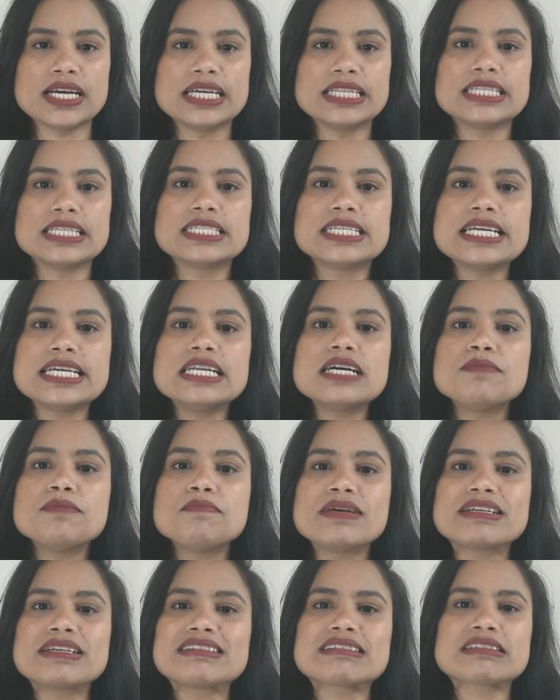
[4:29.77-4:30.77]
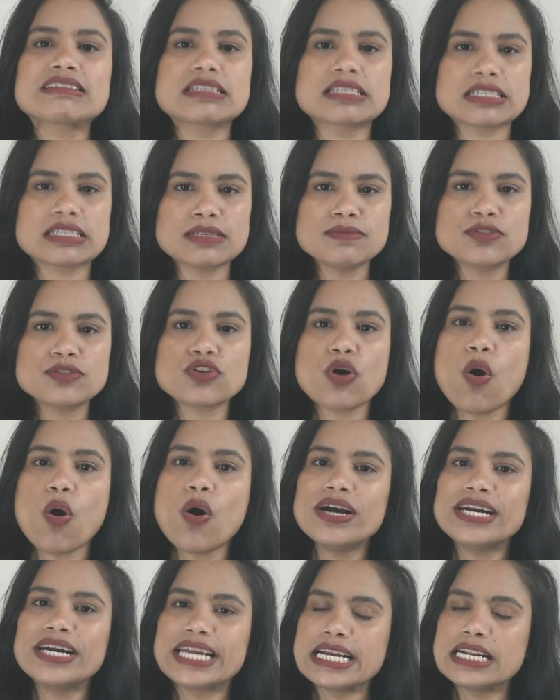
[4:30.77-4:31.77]
The dealer business systems
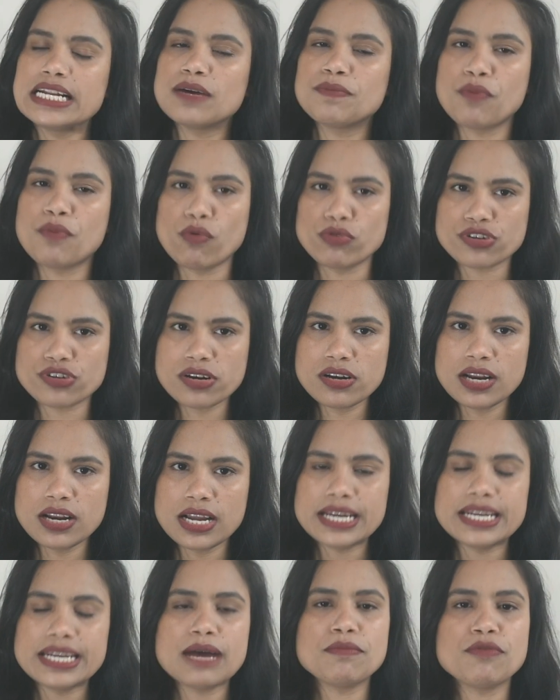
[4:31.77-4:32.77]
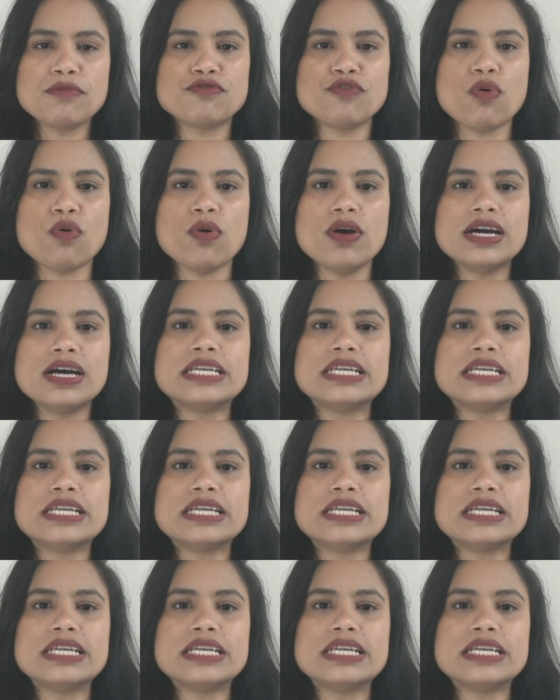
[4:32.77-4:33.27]
or dealer portal, number 4.